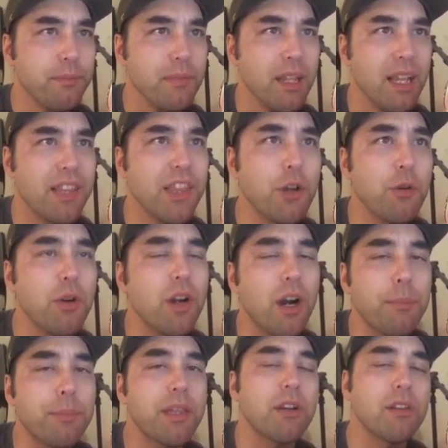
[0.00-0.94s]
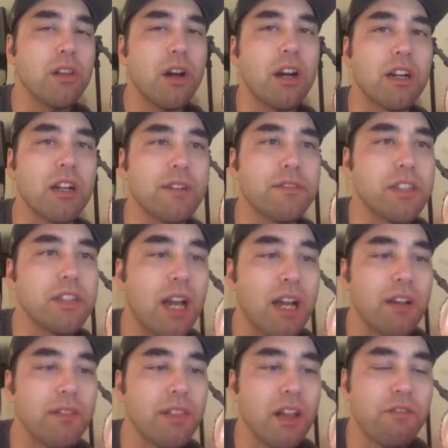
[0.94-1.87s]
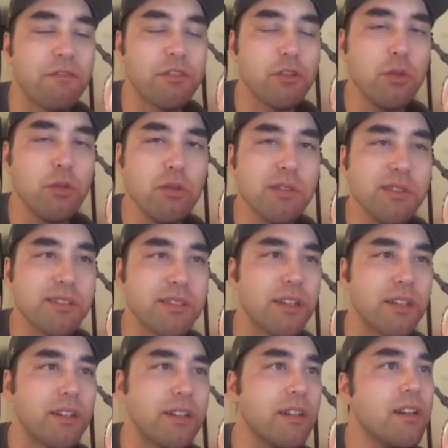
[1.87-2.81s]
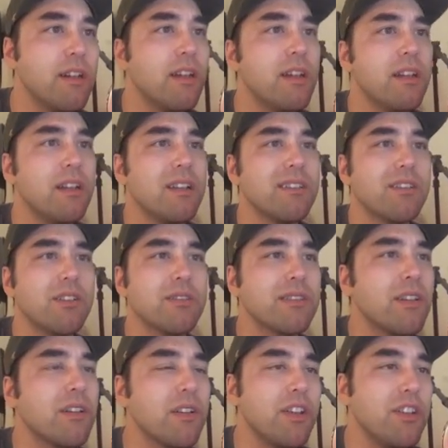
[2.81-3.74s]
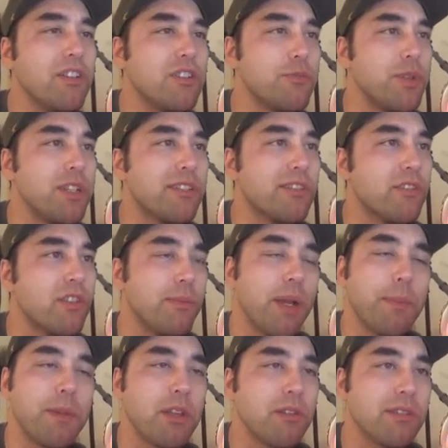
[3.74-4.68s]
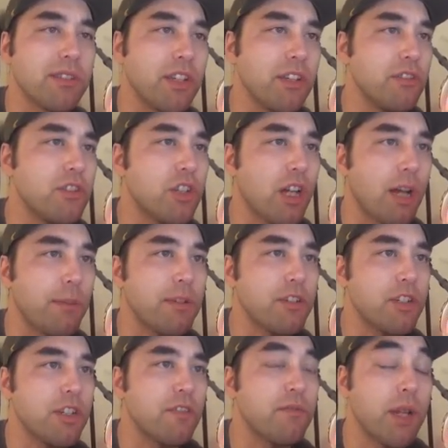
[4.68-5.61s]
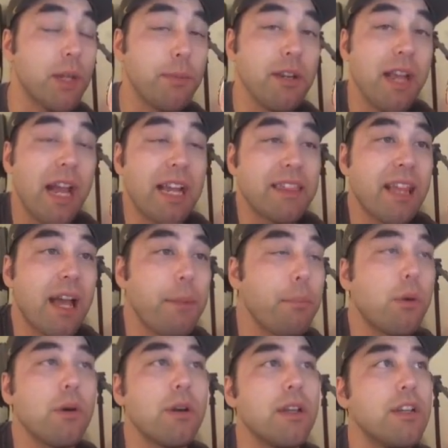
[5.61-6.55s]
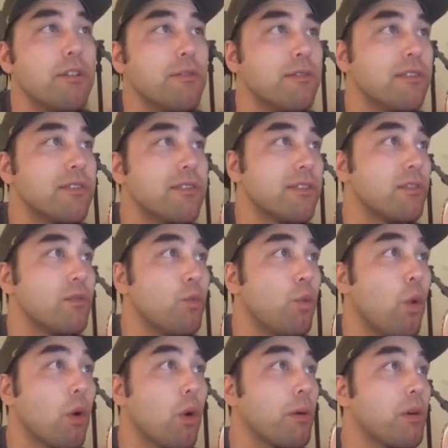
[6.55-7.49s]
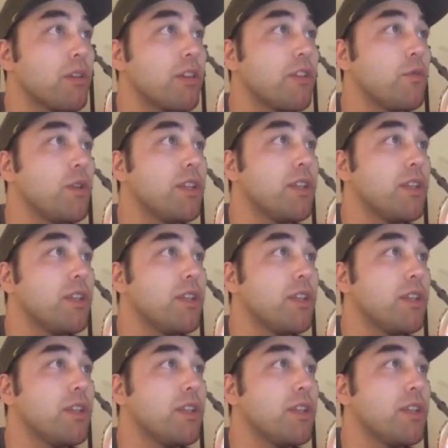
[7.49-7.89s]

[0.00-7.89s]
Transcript: And they were up there long enough to have left tools there. So it's all a huge mystery. Maybe there was a huge climate shift. Maybe at that point it was warmer than we